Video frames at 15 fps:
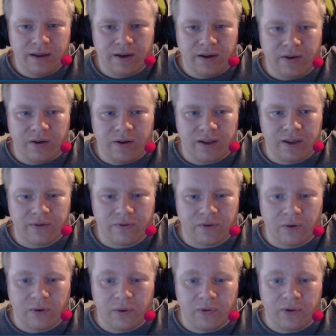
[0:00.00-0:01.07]
I would
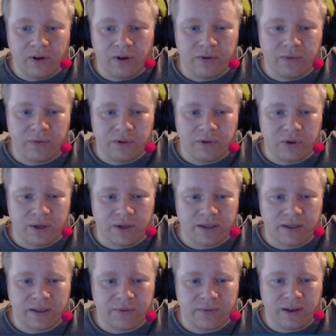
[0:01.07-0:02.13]
have liked him to join us
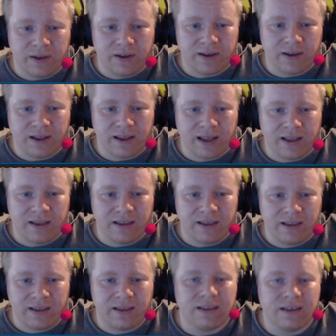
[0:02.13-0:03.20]
because I mean, look at that.
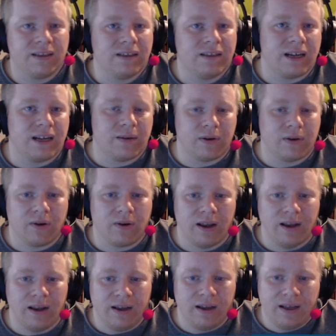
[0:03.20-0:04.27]
That'd have been great.
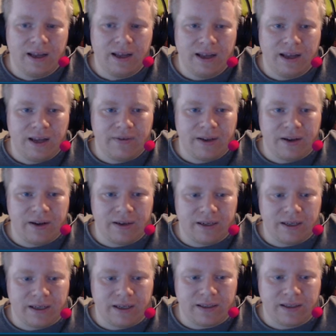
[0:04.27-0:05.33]
And then look at
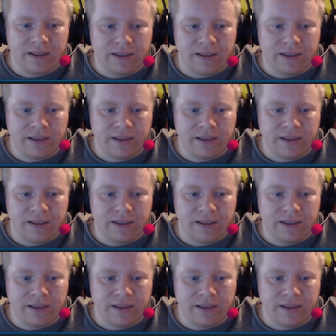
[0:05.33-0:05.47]
these.